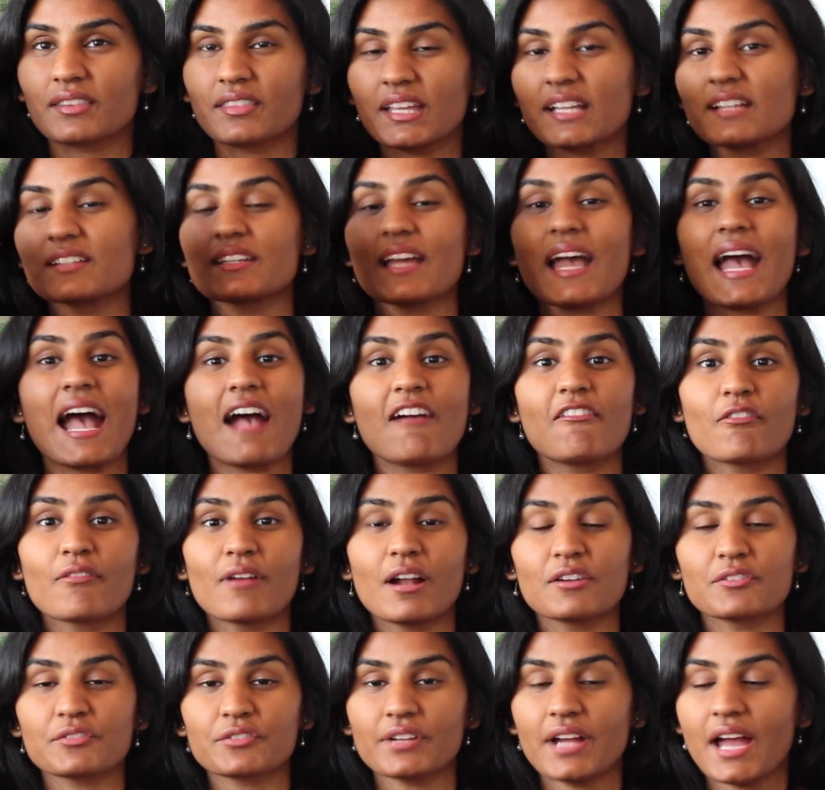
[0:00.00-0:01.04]
thing to have
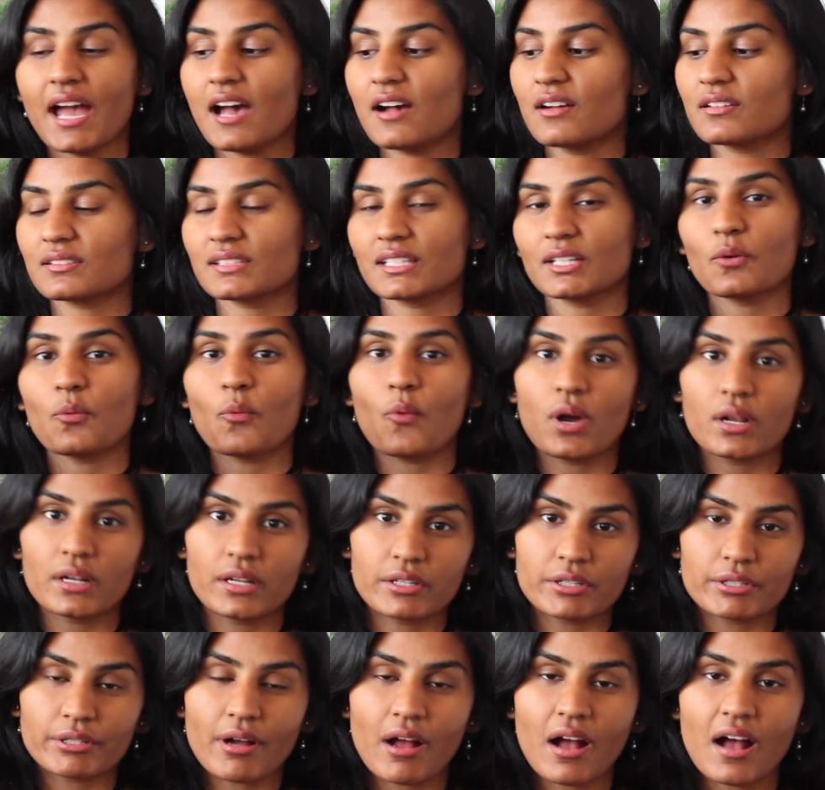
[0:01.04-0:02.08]
around your house, like one
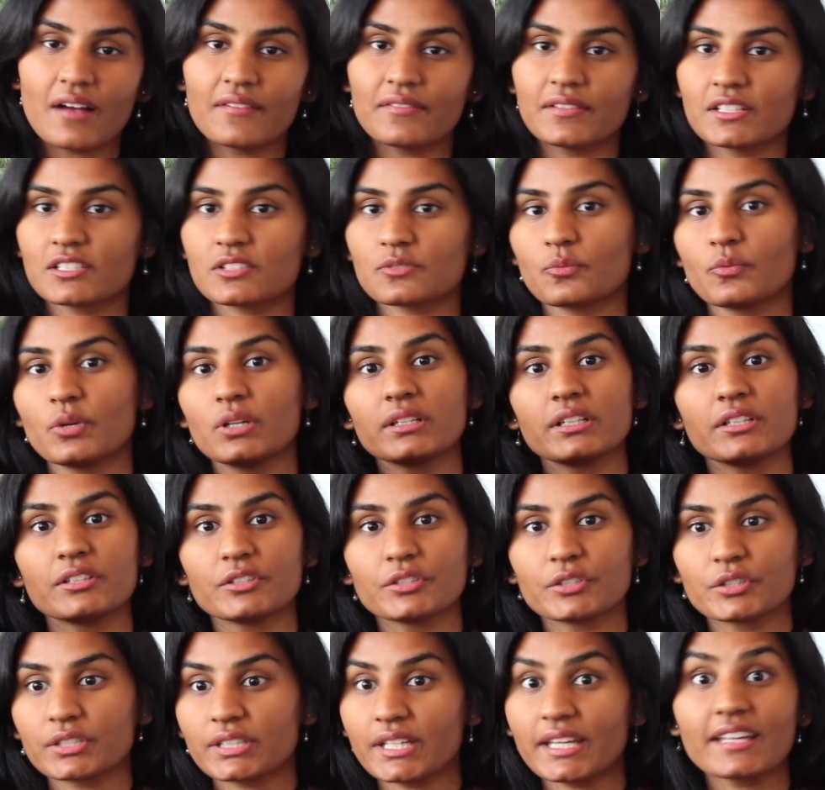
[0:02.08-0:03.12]
in your office, one in
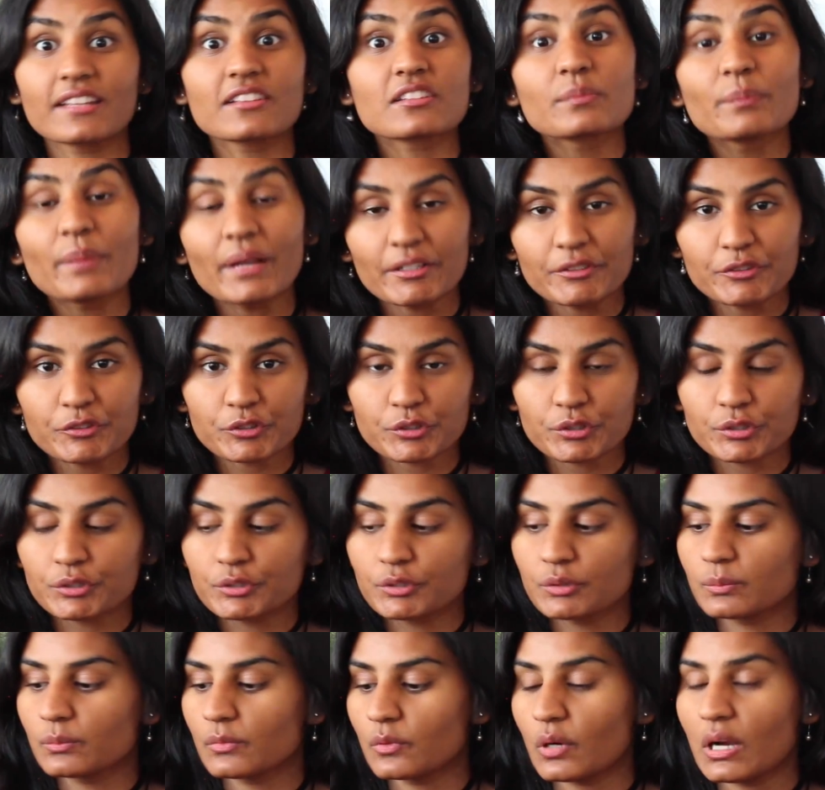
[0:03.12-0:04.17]
your kids'
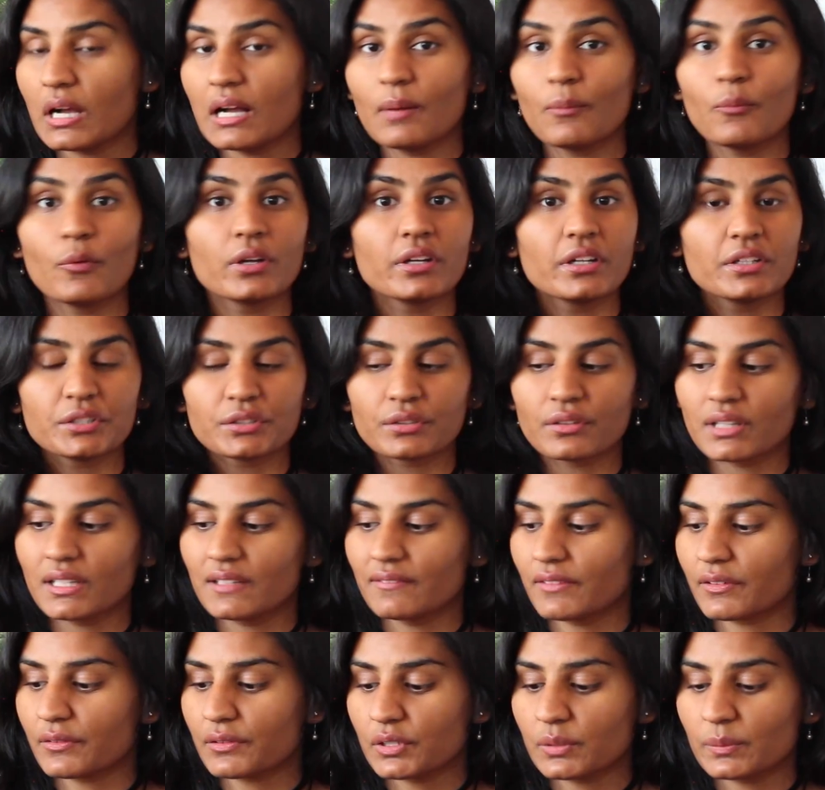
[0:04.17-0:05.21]
bedroom, one in your
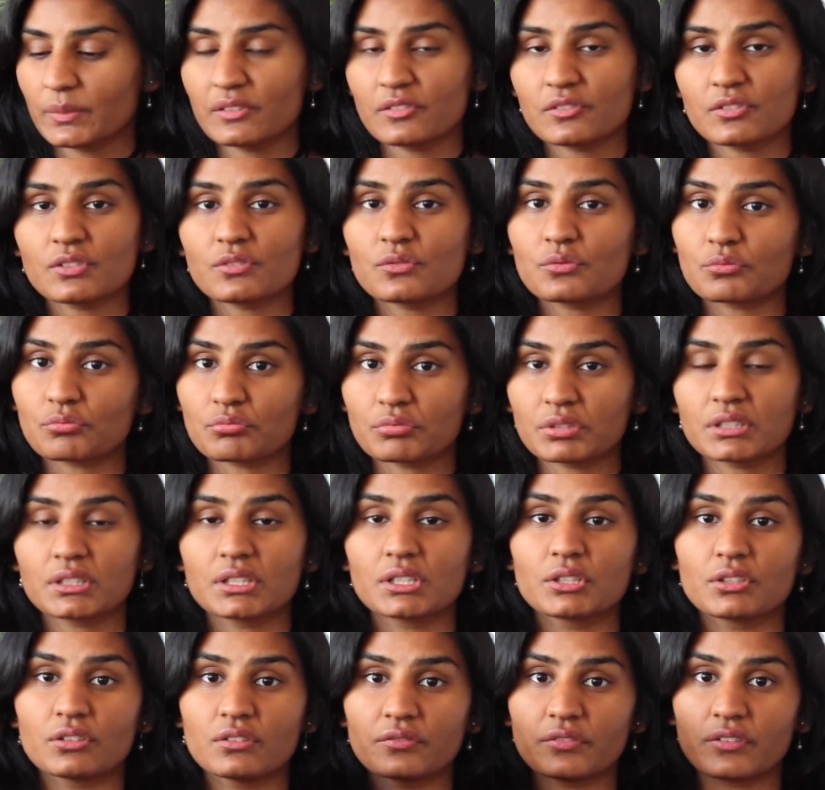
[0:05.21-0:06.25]
living room. It's just really
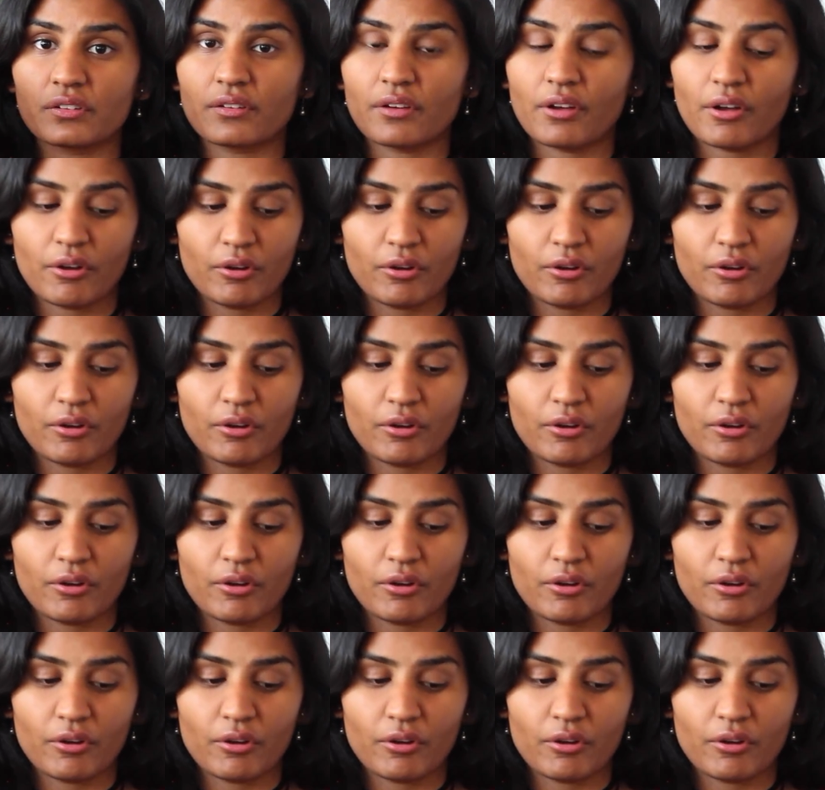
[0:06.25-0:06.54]
good for the